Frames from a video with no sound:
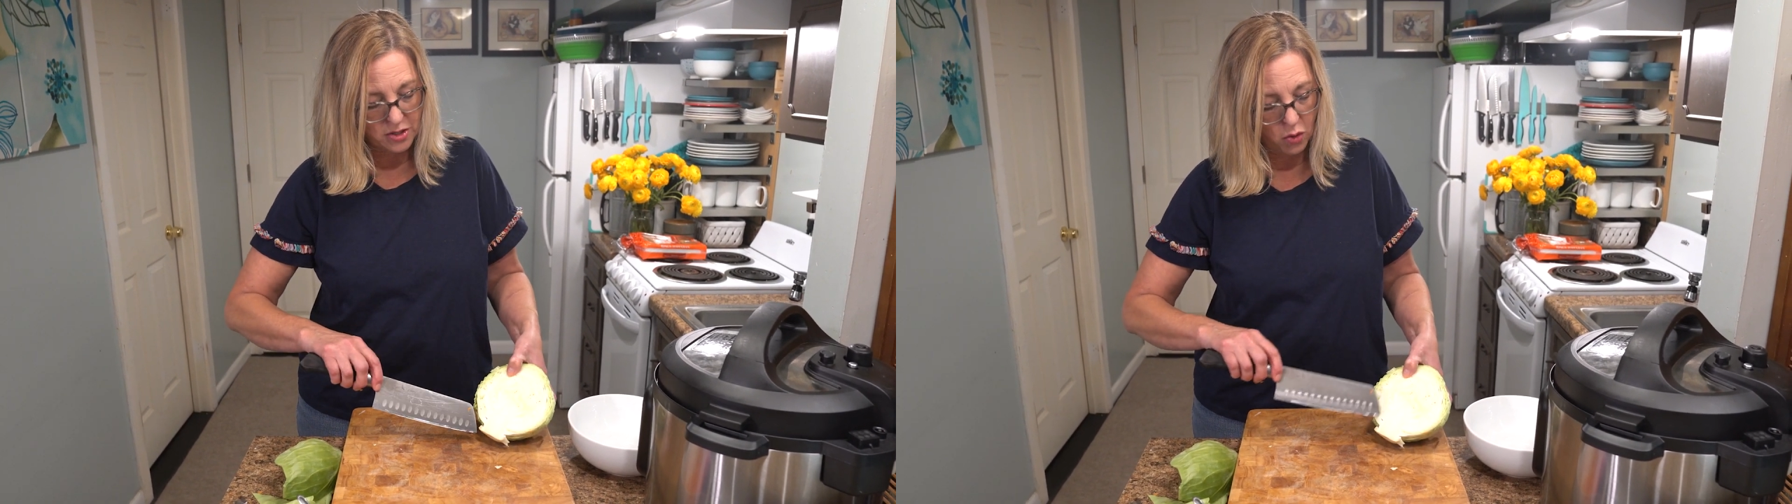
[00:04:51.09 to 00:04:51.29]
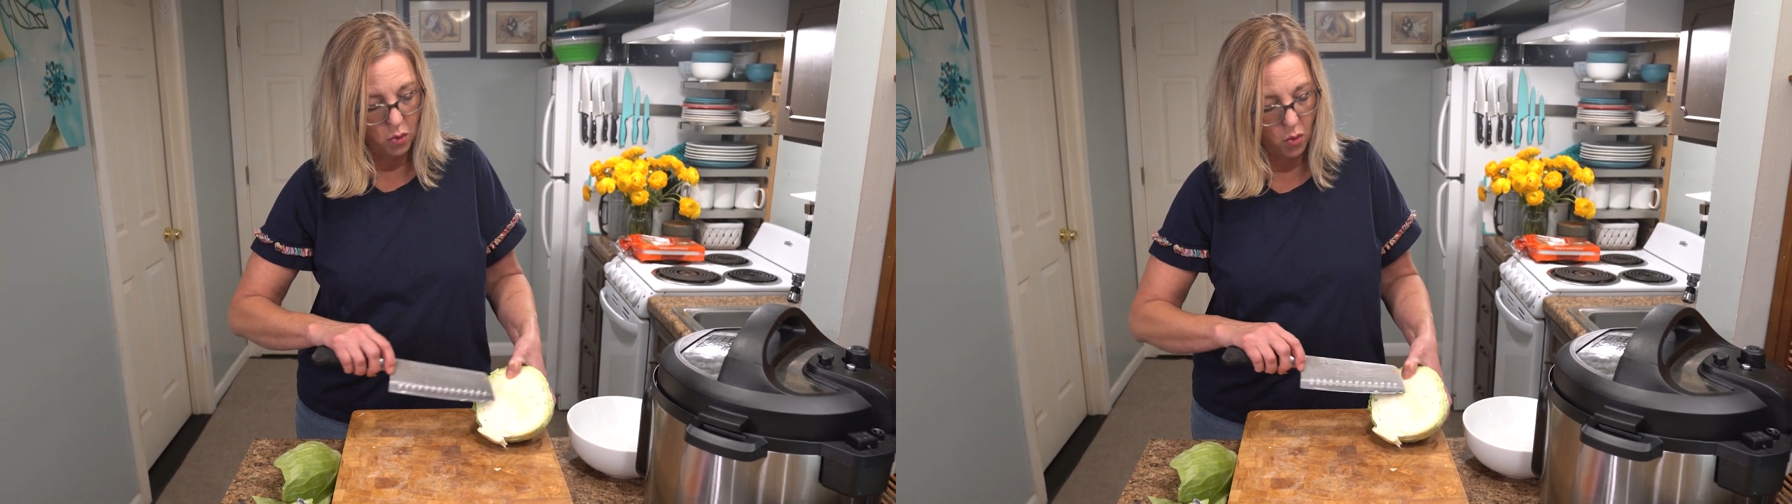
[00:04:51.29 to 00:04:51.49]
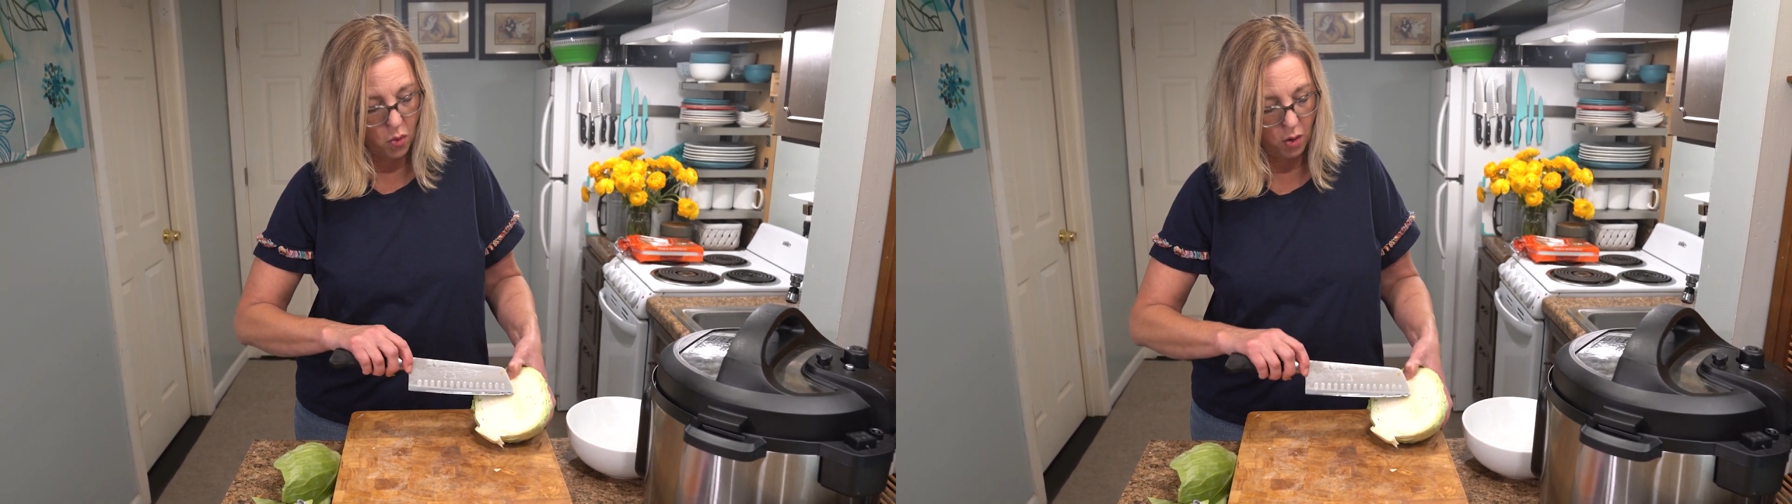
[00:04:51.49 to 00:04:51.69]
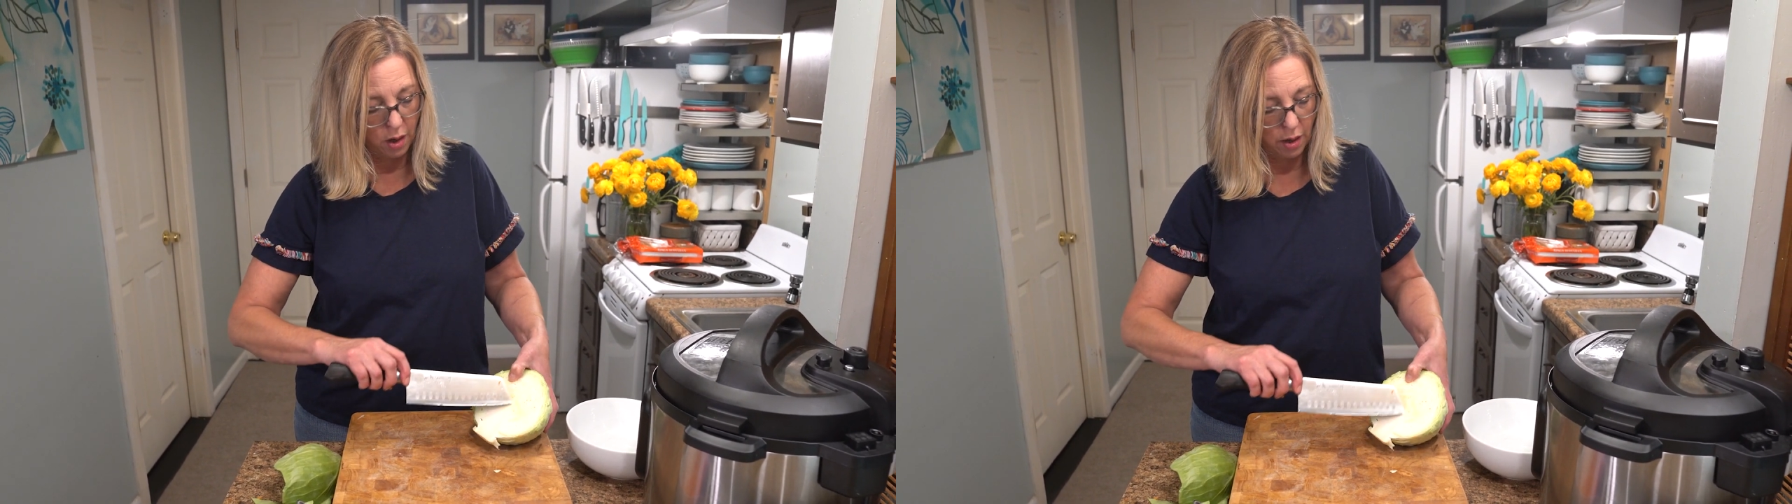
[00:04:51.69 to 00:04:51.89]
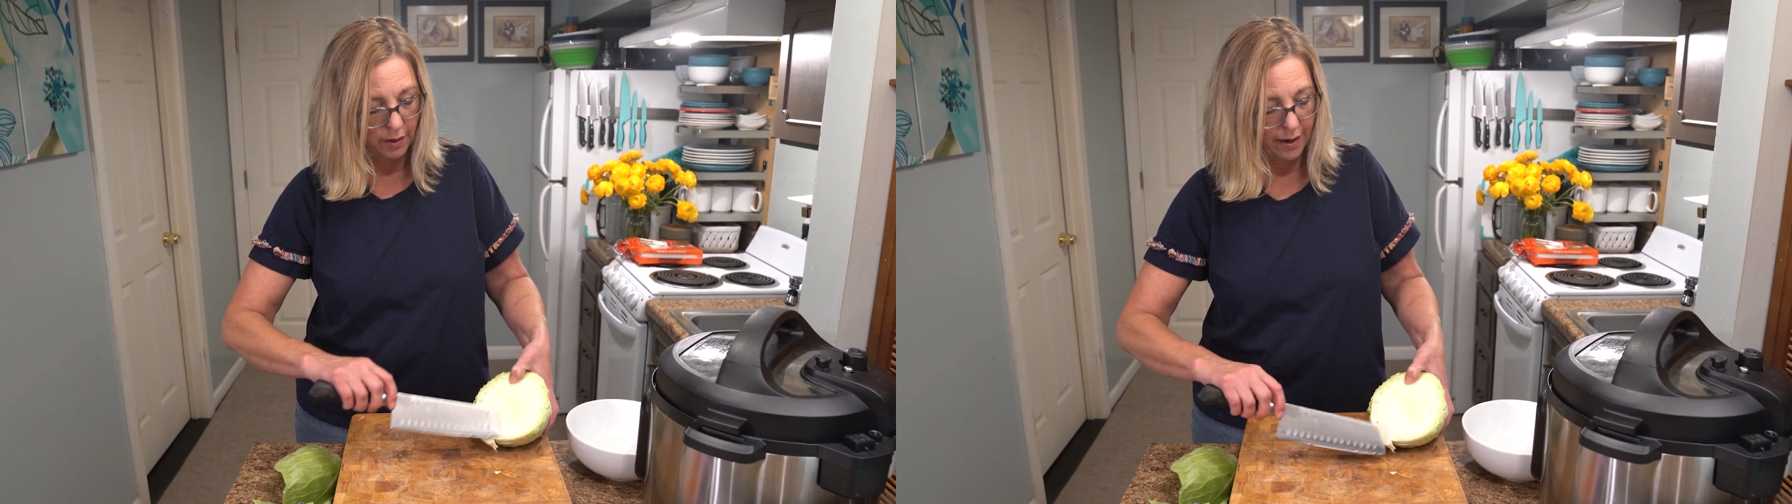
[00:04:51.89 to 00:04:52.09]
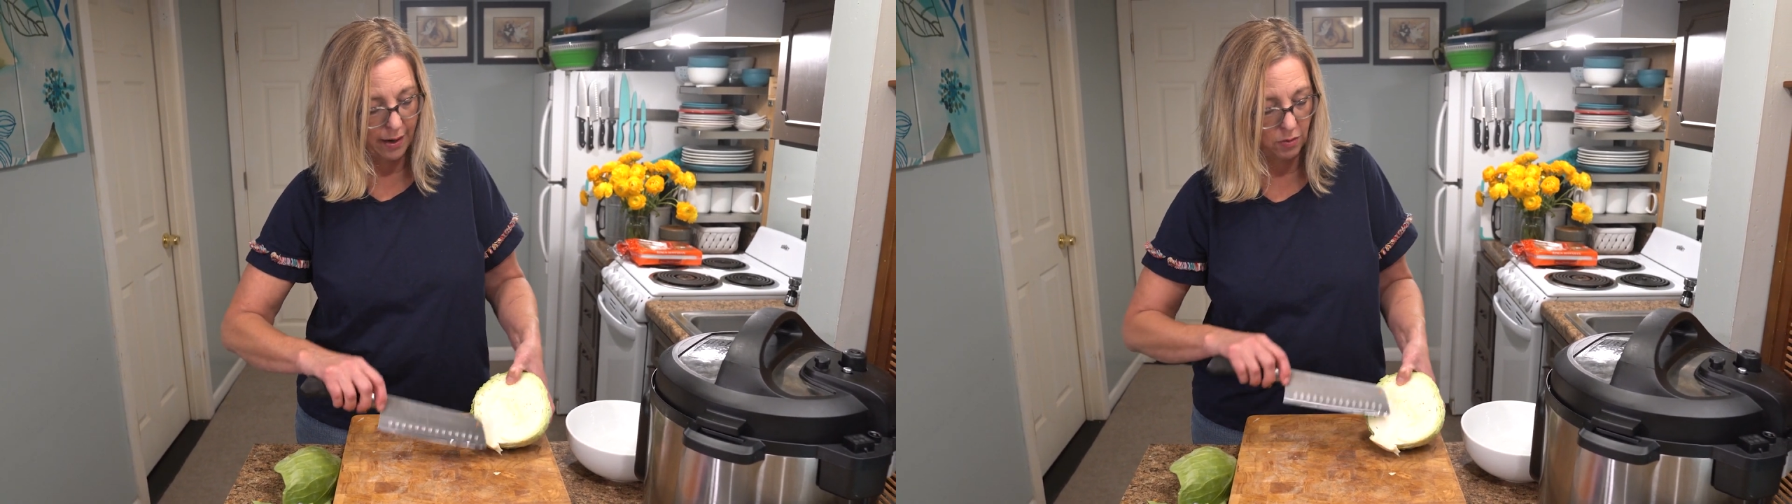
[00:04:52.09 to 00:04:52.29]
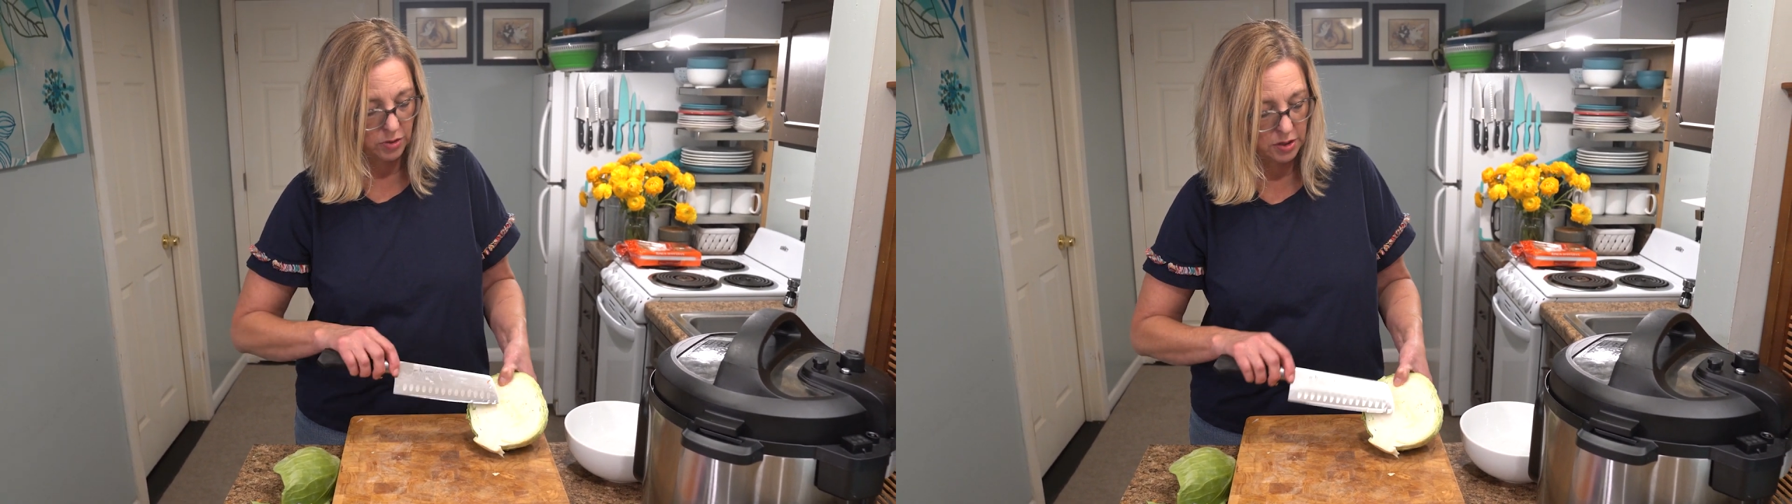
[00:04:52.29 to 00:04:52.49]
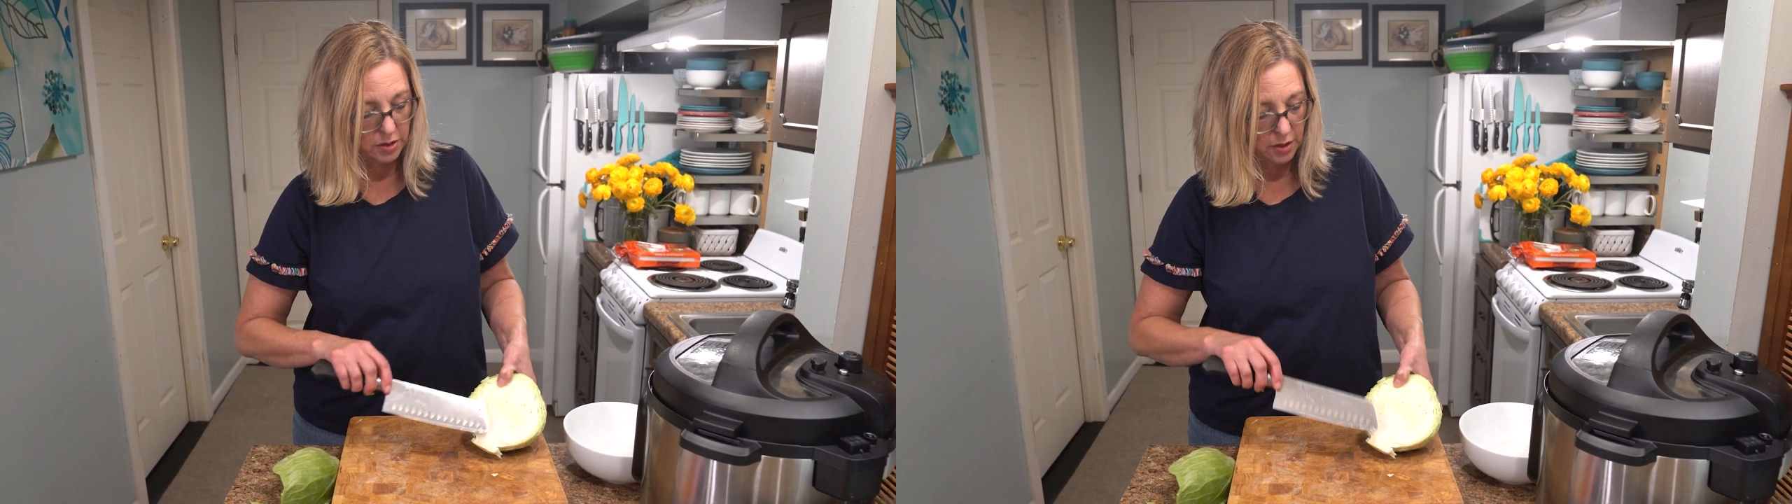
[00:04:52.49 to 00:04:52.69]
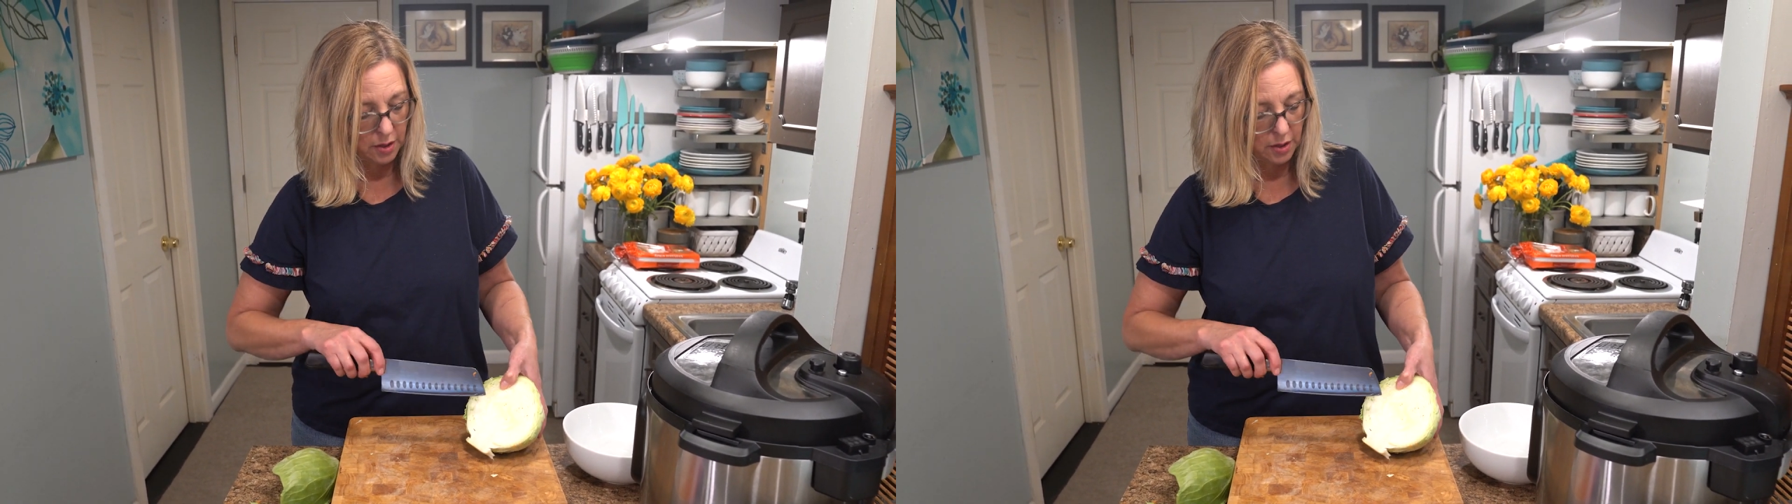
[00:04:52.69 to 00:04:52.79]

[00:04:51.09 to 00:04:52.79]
core out.